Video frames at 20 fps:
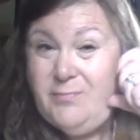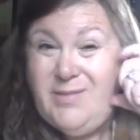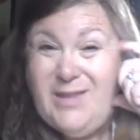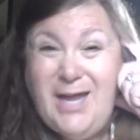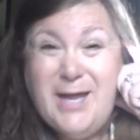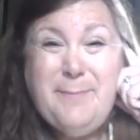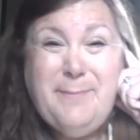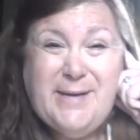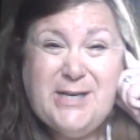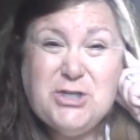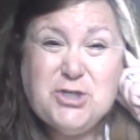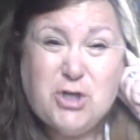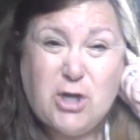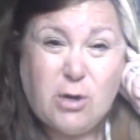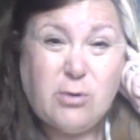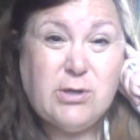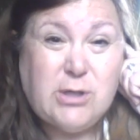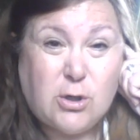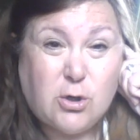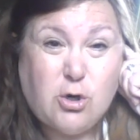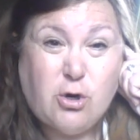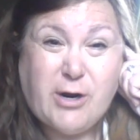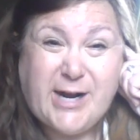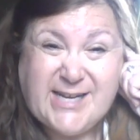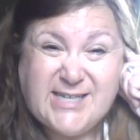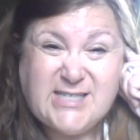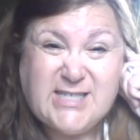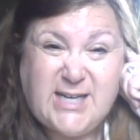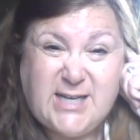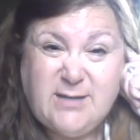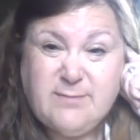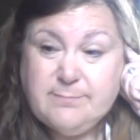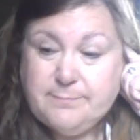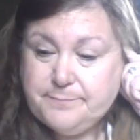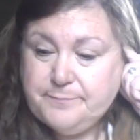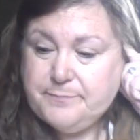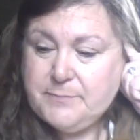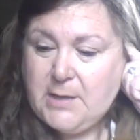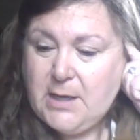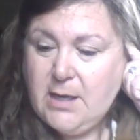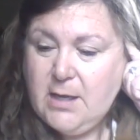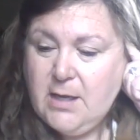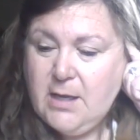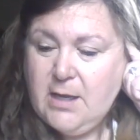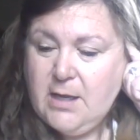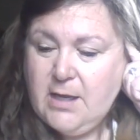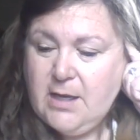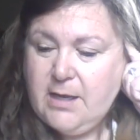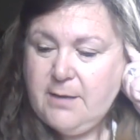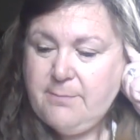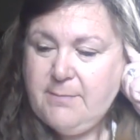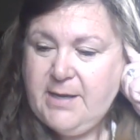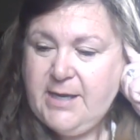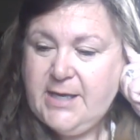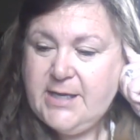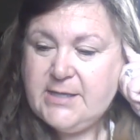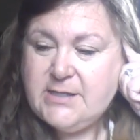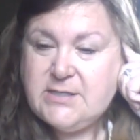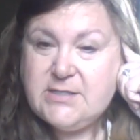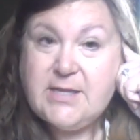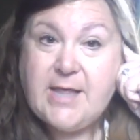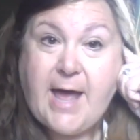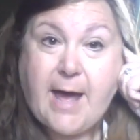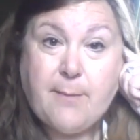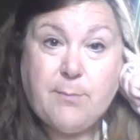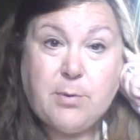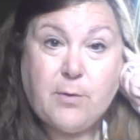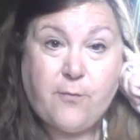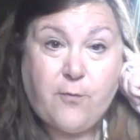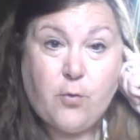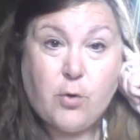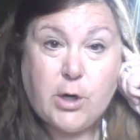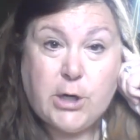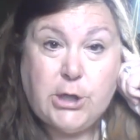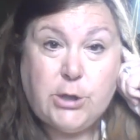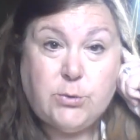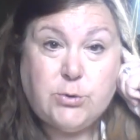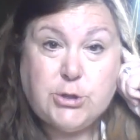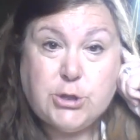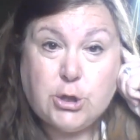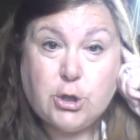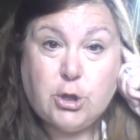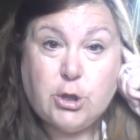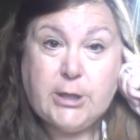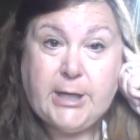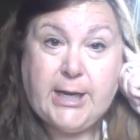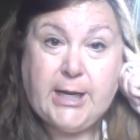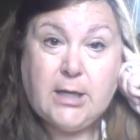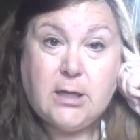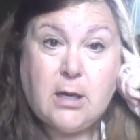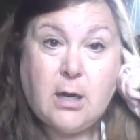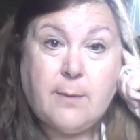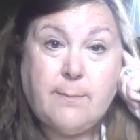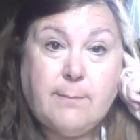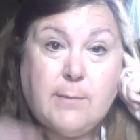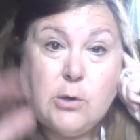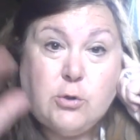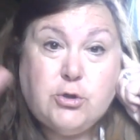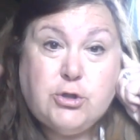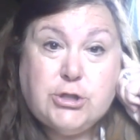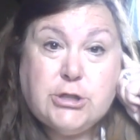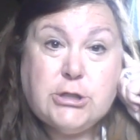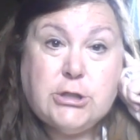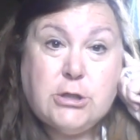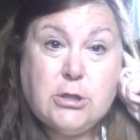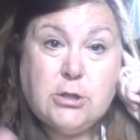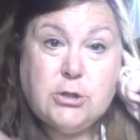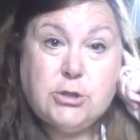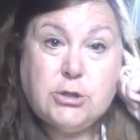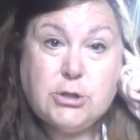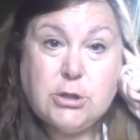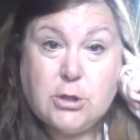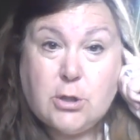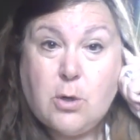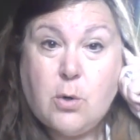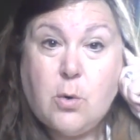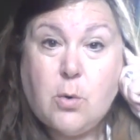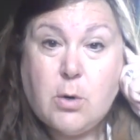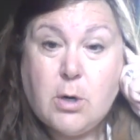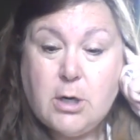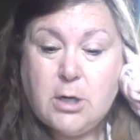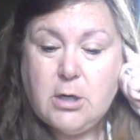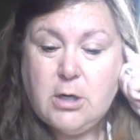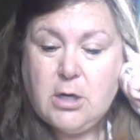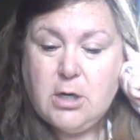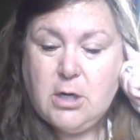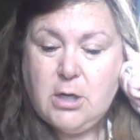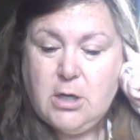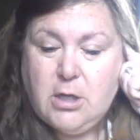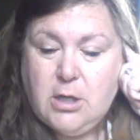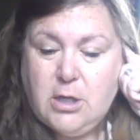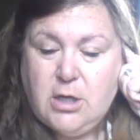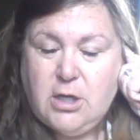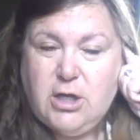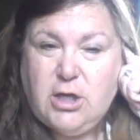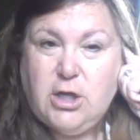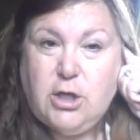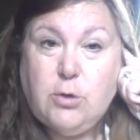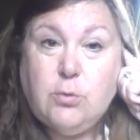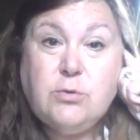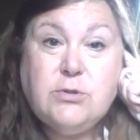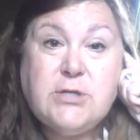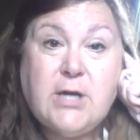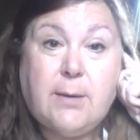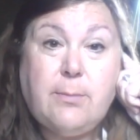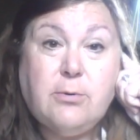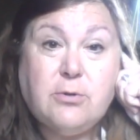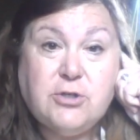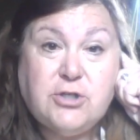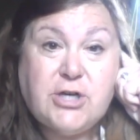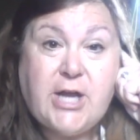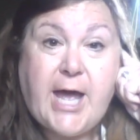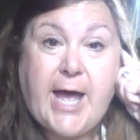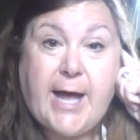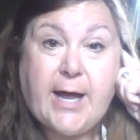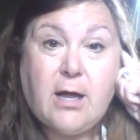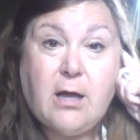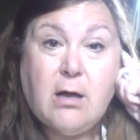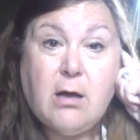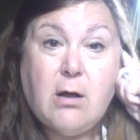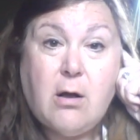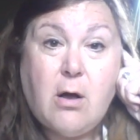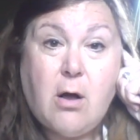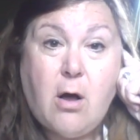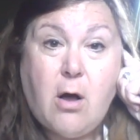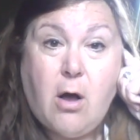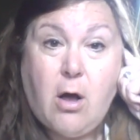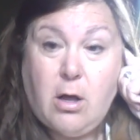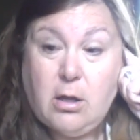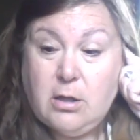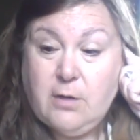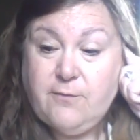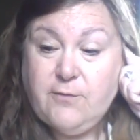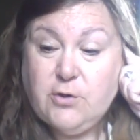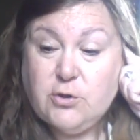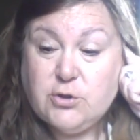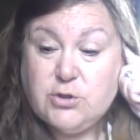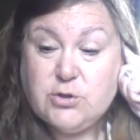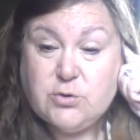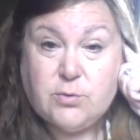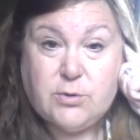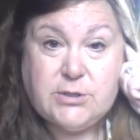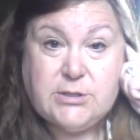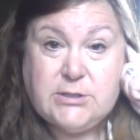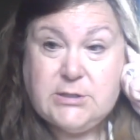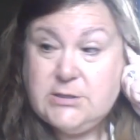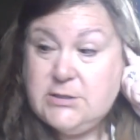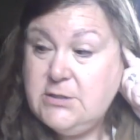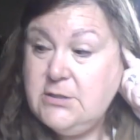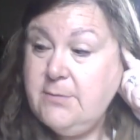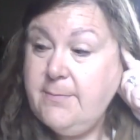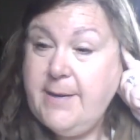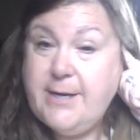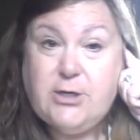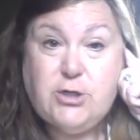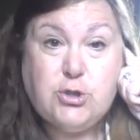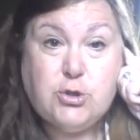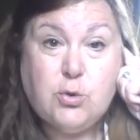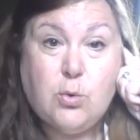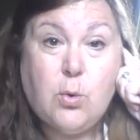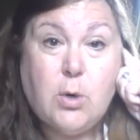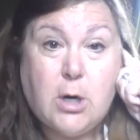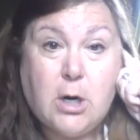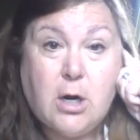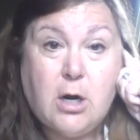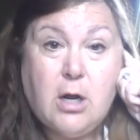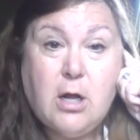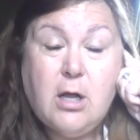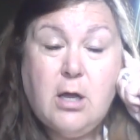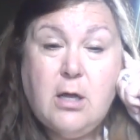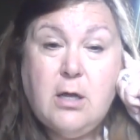It means you go a little crazy. It means that before you turn in a motion to the court, you double check all of your sources to make sure